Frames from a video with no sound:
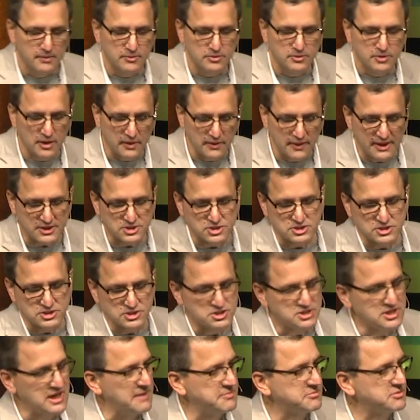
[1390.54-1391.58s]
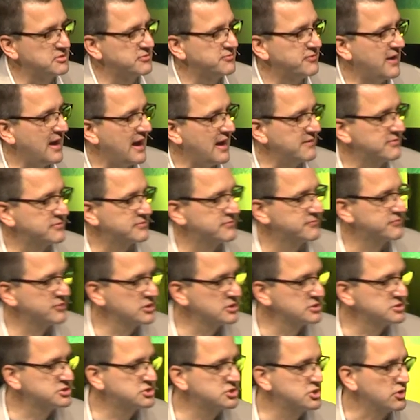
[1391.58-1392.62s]
Galatians chapter 5,
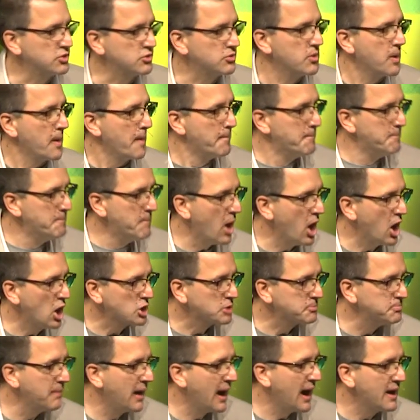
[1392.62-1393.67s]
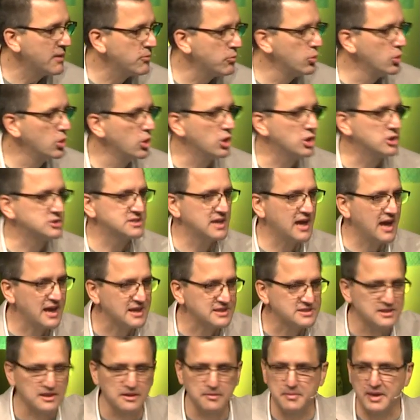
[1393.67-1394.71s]
verse 2. Mark my words,
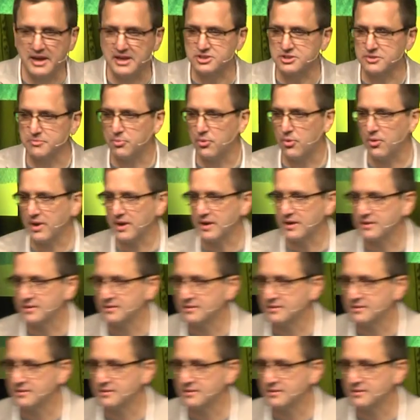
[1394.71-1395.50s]
exclamation point.